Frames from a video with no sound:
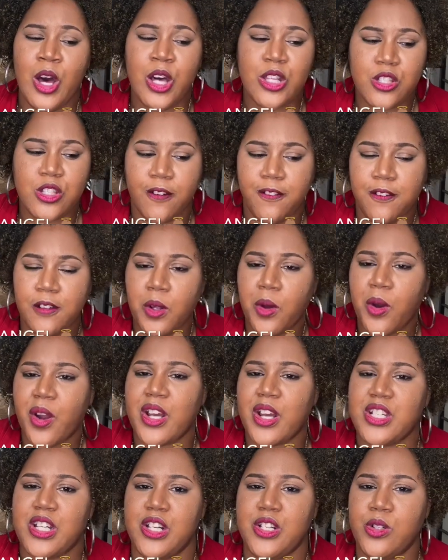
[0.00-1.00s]
to
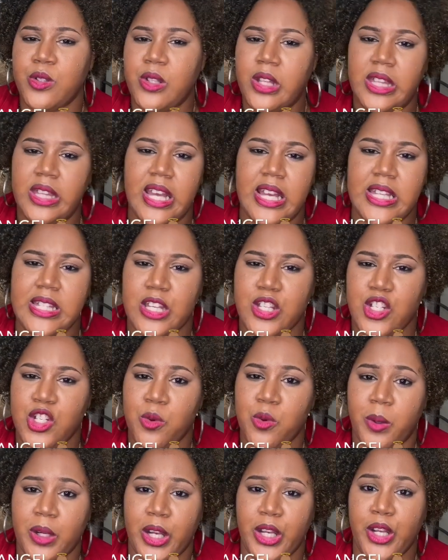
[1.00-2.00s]
flourish and do the things that you
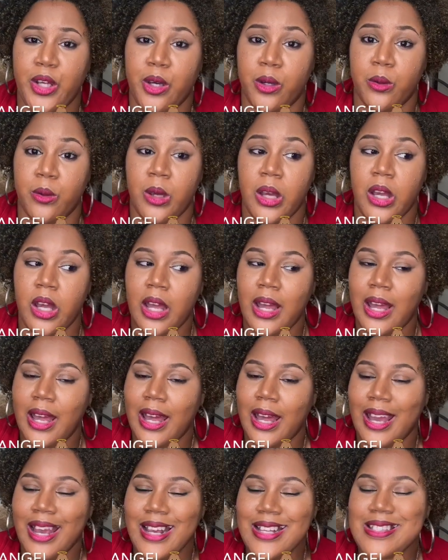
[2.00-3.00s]
want to do.
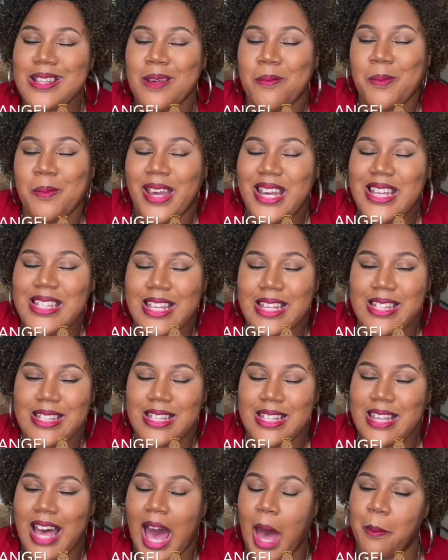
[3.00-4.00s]
it's amazing to
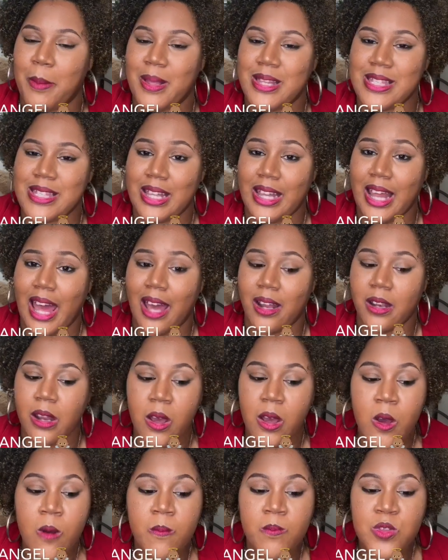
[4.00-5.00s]
tap into that.
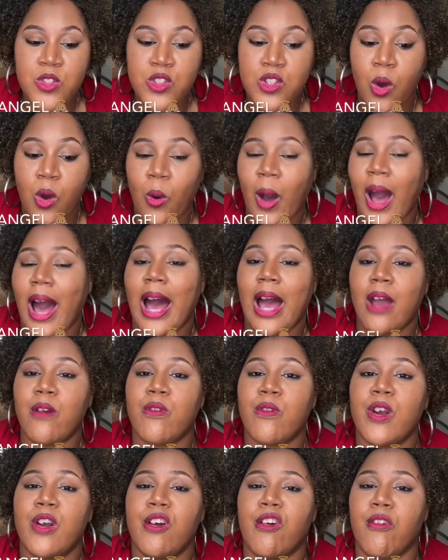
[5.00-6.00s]
So I
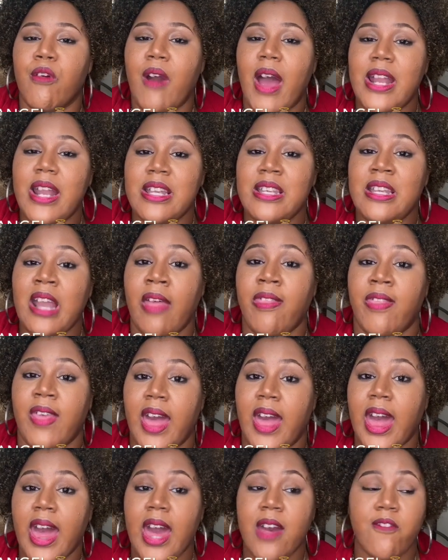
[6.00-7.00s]
regret
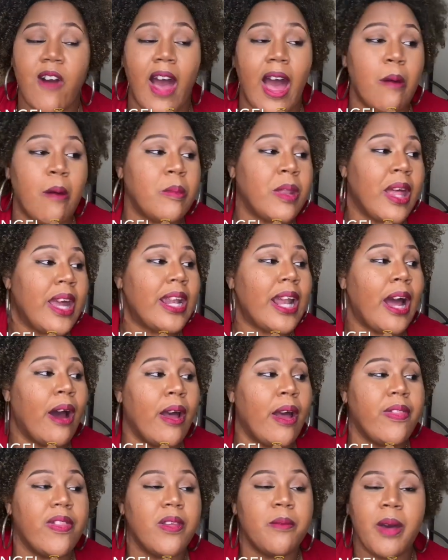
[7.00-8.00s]
nothing. If I'm laid out
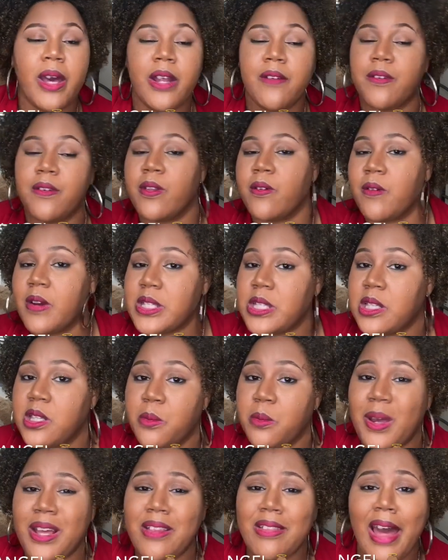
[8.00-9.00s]
in the bed for the rest of the
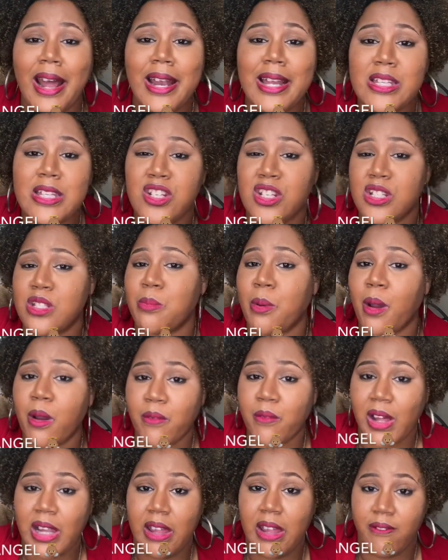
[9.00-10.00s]
week, that is just
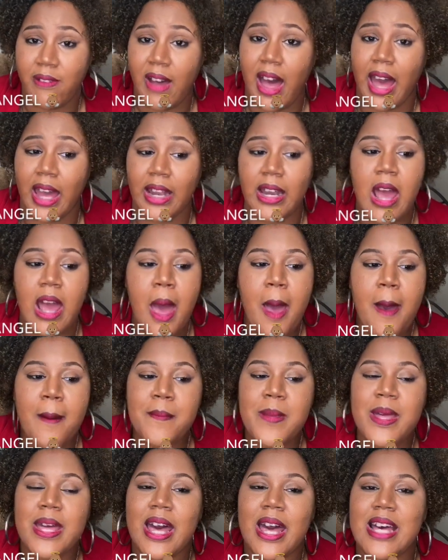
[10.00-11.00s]
perfectly fine,
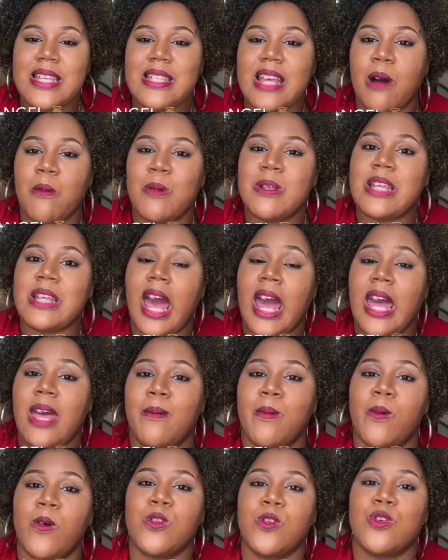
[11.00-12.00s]
because I was
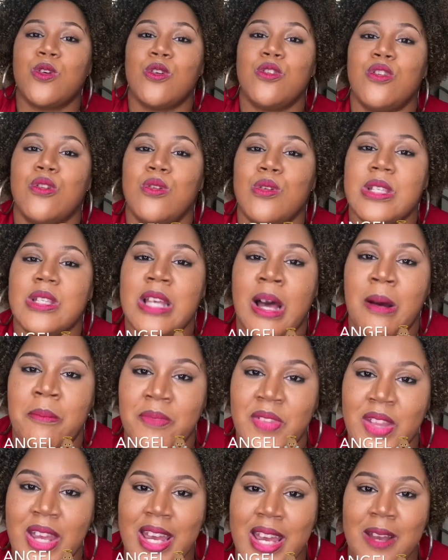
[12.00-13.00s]
able to do
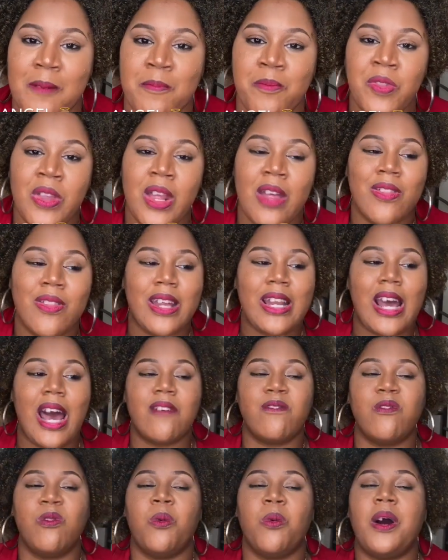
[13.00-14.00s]
something that
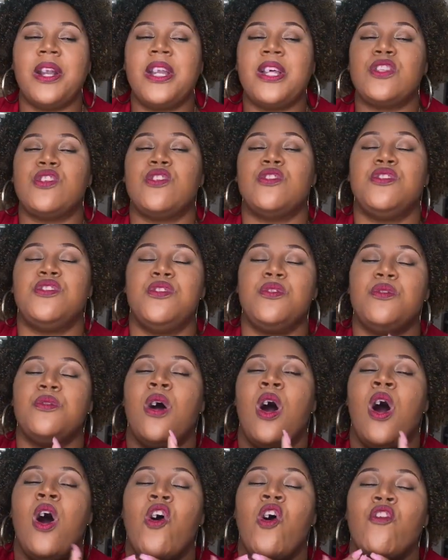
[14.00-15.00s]
I've wanted to
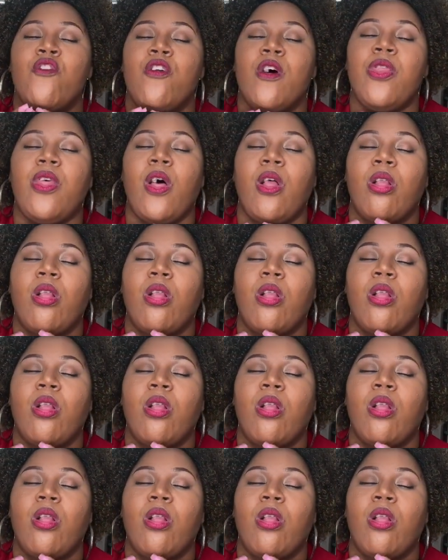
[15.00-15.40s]
do for the